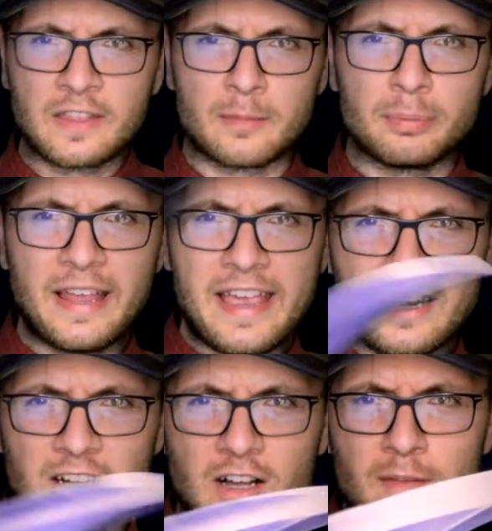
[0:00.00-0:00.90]
The blade
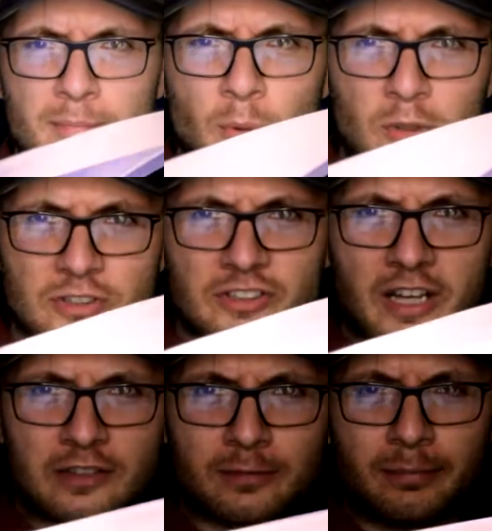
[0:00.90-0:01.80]
on the Boar's
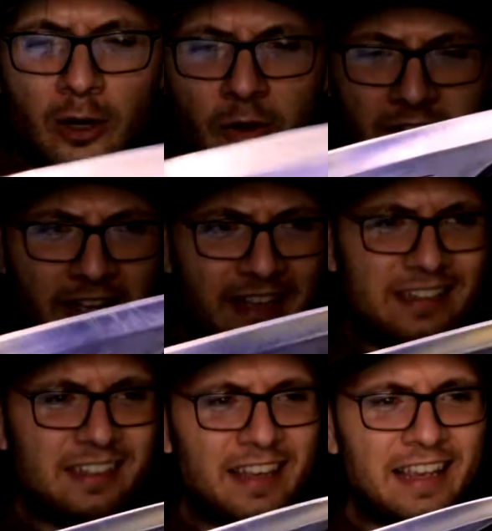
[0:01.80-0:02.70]
Tusk Bowie
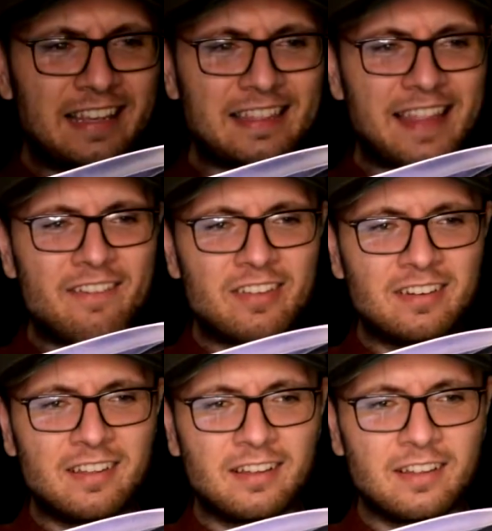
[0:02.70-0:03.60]
is
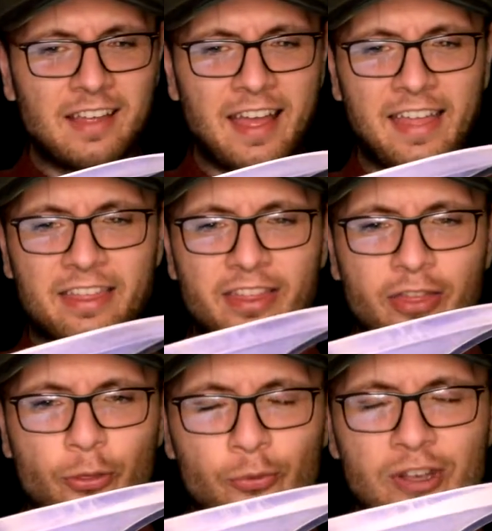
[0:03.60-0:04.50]
11
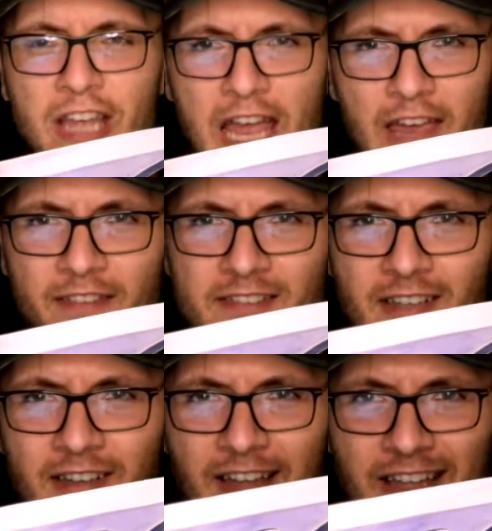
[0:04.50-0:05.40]
3/8
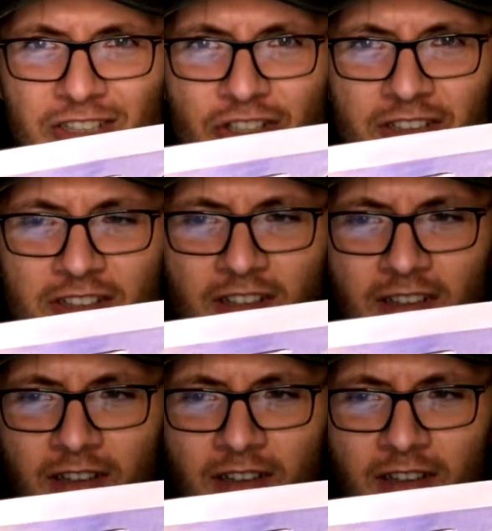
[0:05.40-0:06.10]
inches.